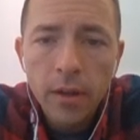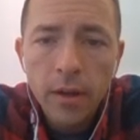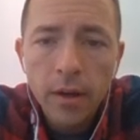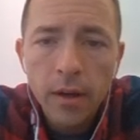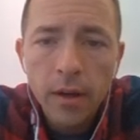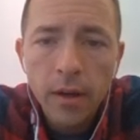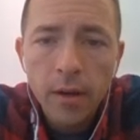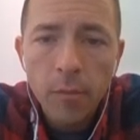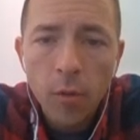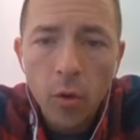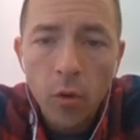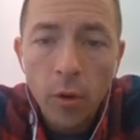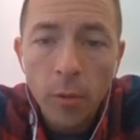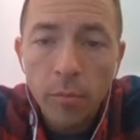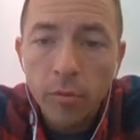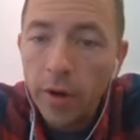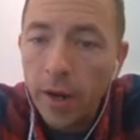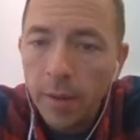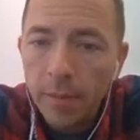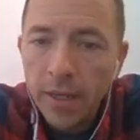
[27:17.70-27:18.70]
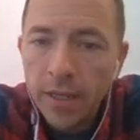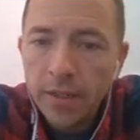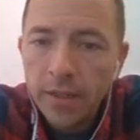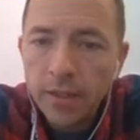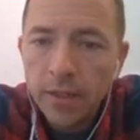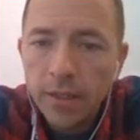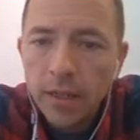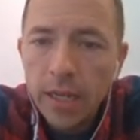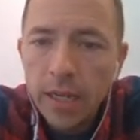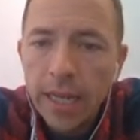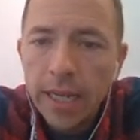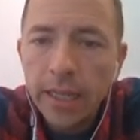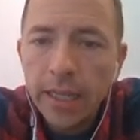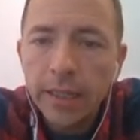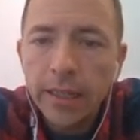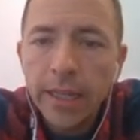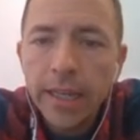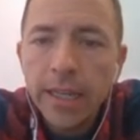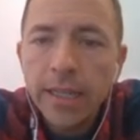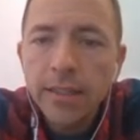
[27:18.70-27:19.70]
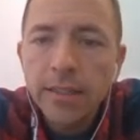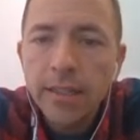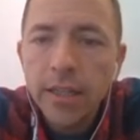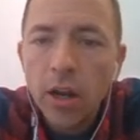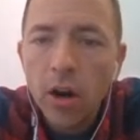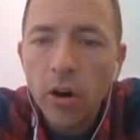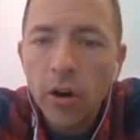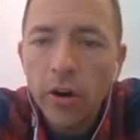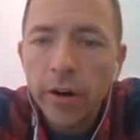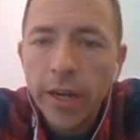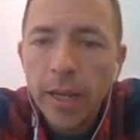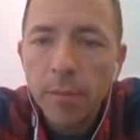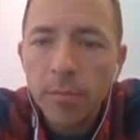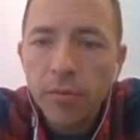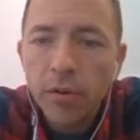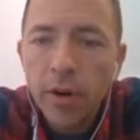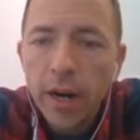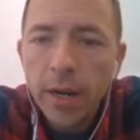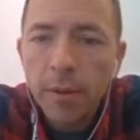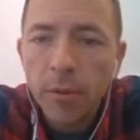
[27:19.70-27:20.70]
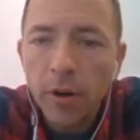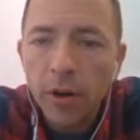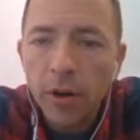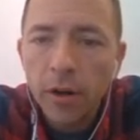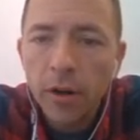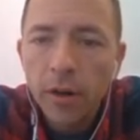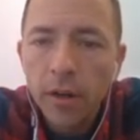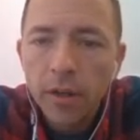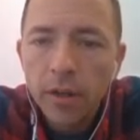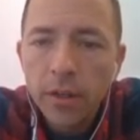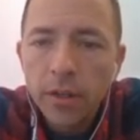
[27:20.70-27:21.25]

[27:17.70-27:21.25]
or primase, it lays the RNA primer